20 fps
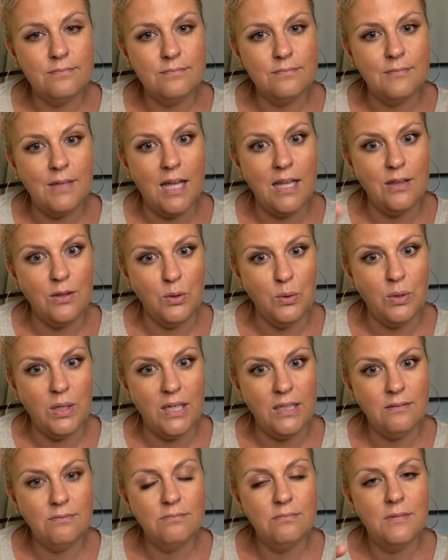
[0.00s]
and
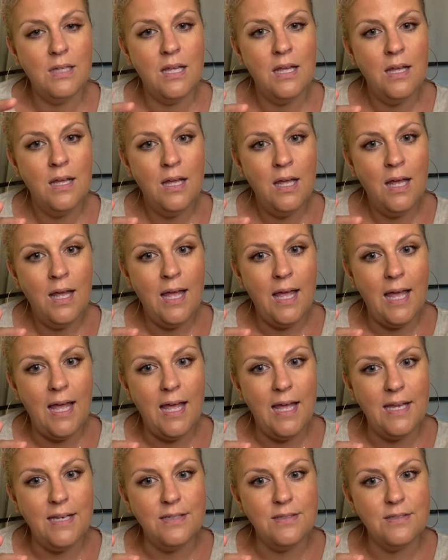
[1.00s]
looting
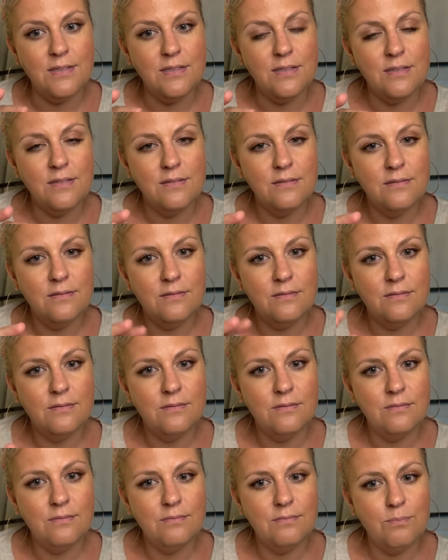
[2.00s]
and
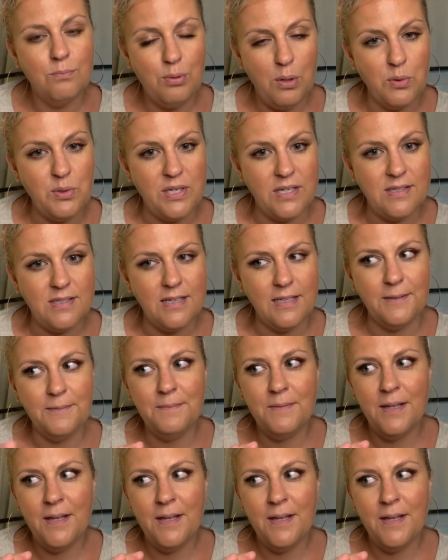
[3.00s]
protesting,